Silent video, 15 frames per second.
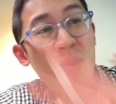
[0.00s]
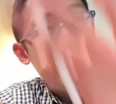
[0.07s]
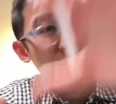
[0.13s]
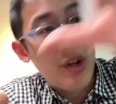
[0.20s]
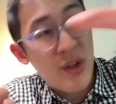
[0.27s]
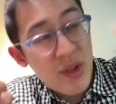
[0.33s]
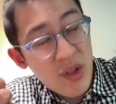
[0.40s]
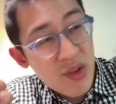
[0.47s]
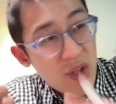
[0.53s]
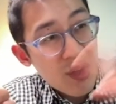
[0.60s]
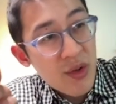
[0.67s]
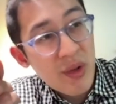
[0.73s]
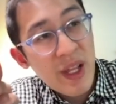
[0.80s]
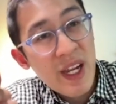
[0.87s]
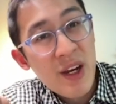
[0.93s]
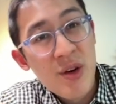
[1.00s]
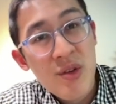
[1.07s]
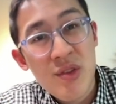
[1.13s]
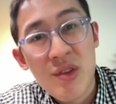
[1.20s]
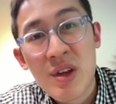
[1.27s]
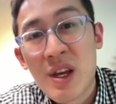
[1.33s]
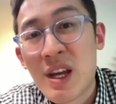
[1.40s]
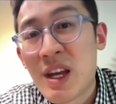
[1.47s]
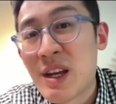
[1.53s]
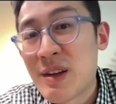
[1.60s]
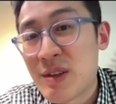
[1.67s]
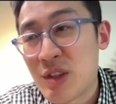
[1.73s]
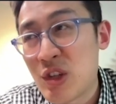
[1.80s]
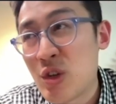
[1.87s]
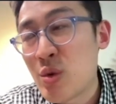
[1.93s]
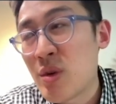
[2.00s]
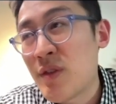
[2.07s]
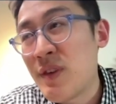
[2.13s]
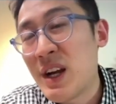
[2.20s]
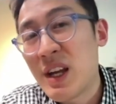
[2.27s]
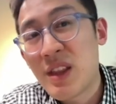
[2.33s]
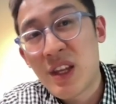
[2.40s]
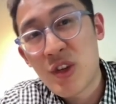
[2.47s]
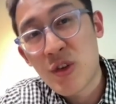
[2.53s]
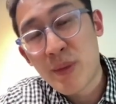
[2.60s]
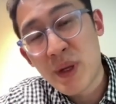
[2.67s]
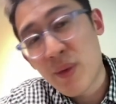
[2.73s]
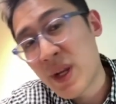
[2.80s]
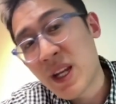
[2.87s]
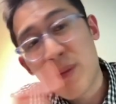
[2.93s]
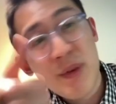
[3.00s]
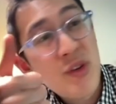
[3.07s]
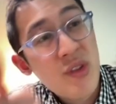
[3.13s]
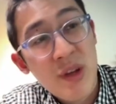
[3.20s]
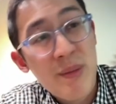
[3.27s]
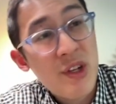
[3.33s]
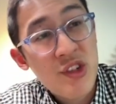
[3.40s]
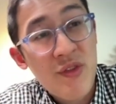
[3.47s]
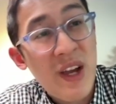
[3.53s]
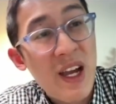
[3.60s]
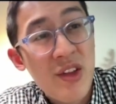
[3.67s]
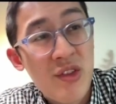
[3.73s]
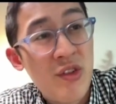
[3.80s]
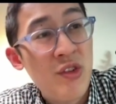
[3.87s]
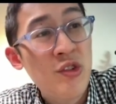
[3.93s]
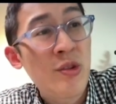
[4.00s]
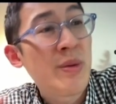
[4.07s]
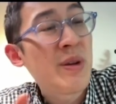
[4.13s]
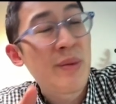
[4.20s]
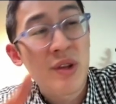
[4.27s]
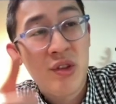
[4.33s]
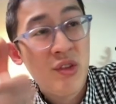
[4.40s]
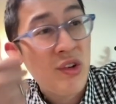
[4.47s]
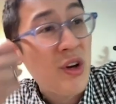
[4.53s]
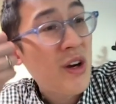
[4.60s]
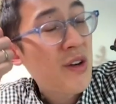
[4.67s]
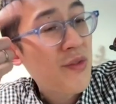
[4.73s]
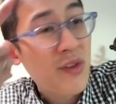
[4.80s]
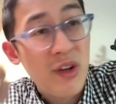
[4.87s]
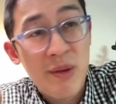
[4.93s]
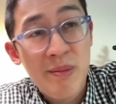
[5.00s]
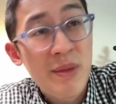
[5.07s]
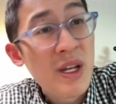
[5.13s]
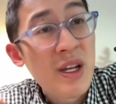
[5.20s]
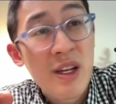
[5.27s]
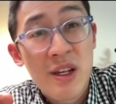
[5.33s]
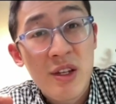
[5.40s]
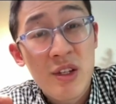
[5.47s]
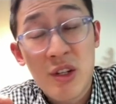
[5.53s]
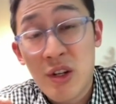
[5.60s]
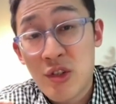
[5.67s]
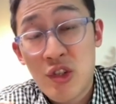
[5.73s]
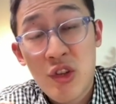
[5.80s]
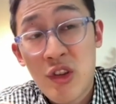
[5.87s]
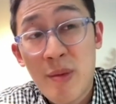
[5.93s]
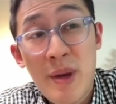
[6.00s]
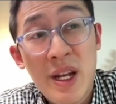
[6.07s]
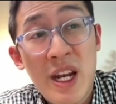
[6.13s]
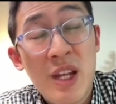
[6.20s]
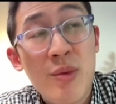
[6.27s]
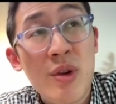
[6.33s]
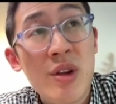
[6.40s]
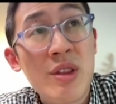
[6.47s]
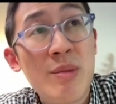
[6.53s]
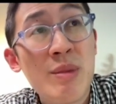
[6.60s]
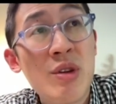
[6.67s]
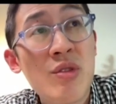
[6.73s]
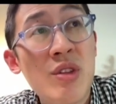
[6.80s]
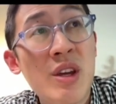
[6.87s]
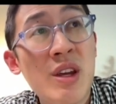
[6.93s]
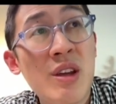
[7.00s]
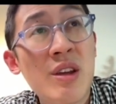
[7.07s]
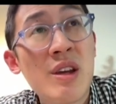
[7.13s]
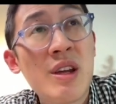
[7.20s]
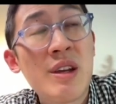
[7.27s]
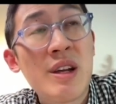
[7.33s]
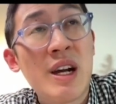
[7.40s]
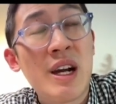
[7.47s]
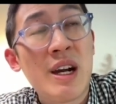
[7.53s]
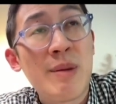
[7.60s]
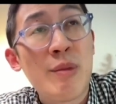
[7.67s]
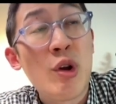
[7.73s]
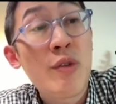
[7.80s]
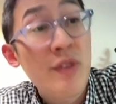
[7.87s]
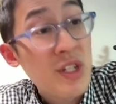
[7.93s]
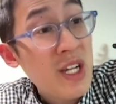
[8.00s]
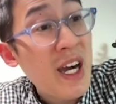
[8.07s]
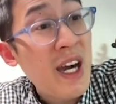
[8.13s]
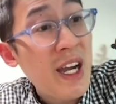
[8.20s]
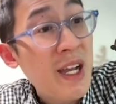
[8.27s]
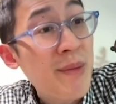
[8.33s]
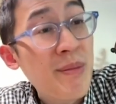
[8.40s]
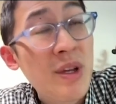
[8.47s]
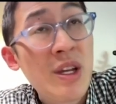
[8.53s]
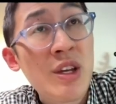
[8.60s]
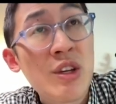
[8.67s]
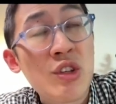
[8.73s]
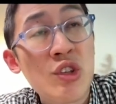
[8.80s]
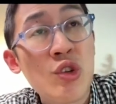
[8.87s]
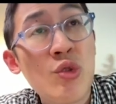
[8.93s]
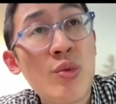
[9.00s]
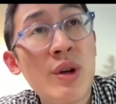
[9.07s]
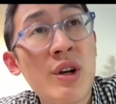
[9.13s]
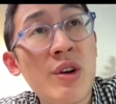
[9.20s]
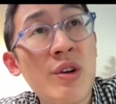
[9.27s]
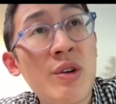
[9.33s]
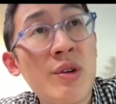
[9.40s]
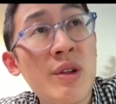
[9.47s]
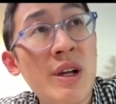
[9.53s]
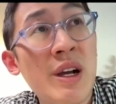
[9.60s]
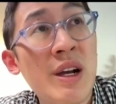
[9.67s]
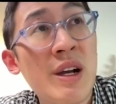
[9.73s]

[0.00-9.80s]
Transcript: with all these other layers, you will find that you'll be reading music much faster. You'll be able to start from, just about anywhere in the music. Over time, you will